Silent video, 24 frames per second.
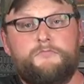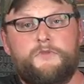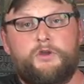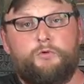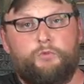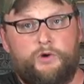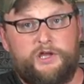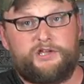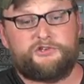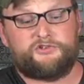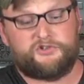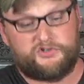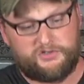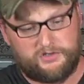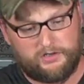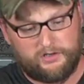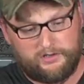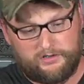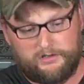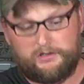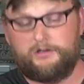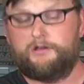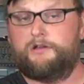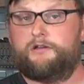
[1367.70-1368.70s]
which,
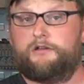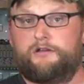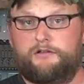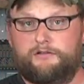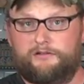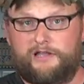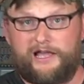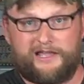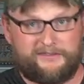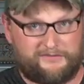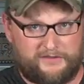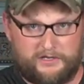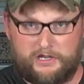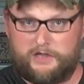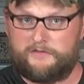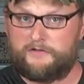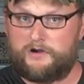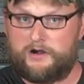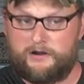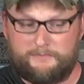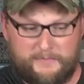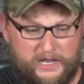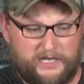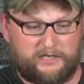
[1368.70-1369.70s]
like the
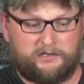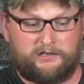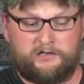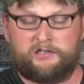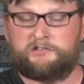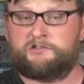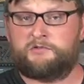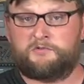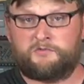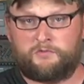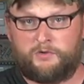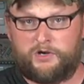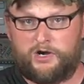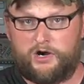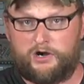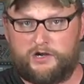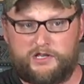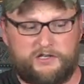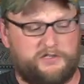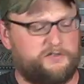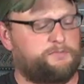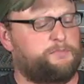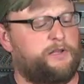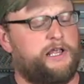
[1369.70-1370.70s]
other mechanisms we
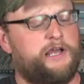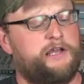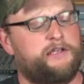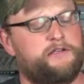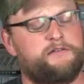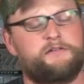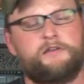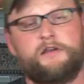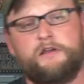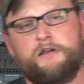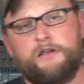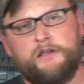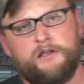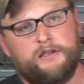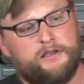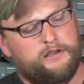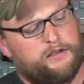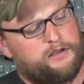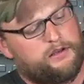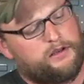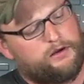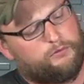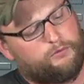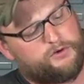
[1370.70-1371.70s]
already explained,
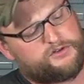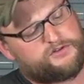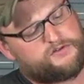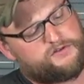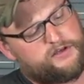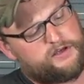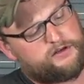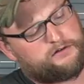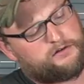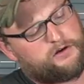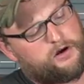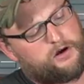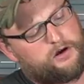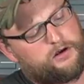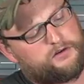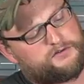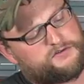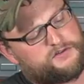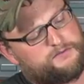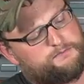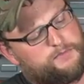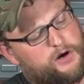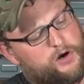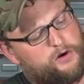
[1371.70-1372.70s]
which then
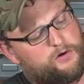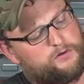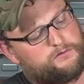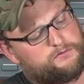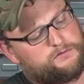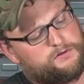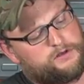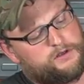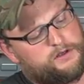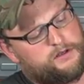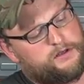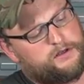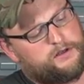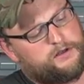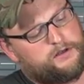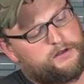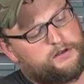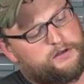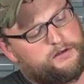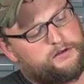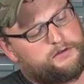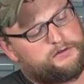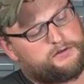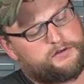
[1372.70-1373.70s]
causes the bolt
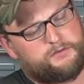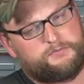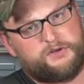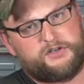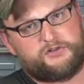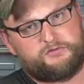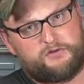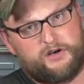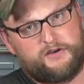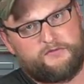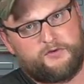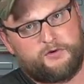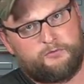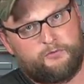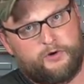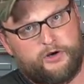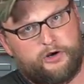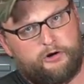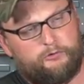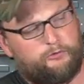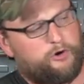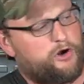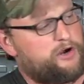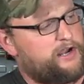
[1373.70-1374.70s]
to be driven
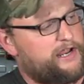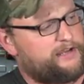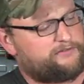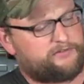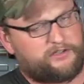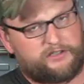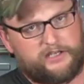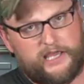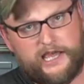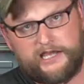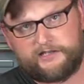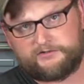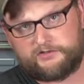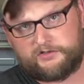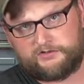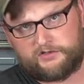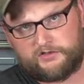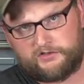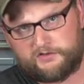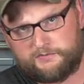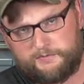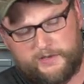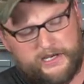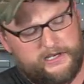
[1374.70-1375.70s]
rearward as the gases
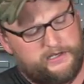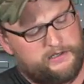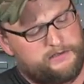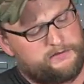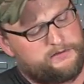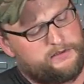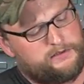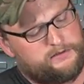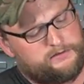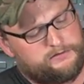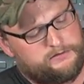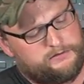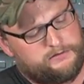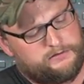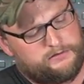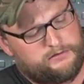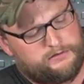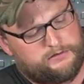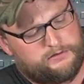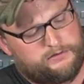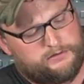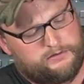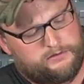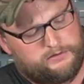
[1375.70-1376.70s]
expand.
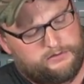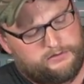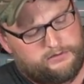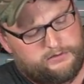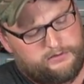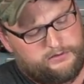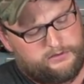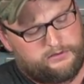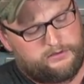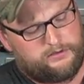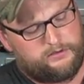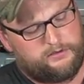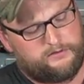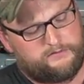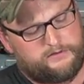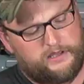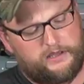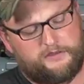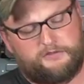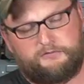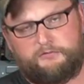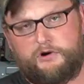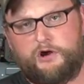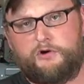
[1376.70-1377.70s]

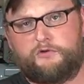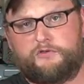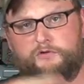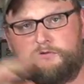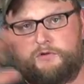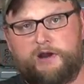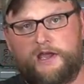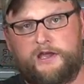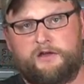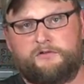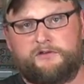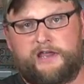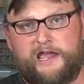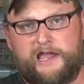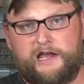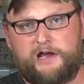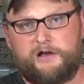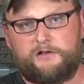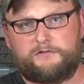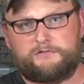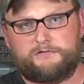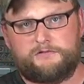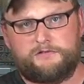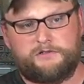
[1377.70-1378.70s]
They throw the round
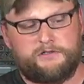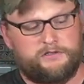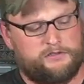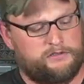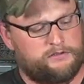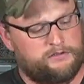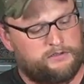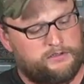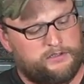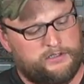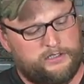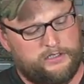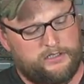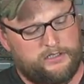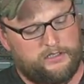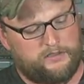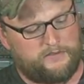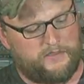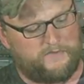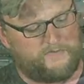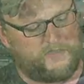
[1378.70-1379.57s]
out, and then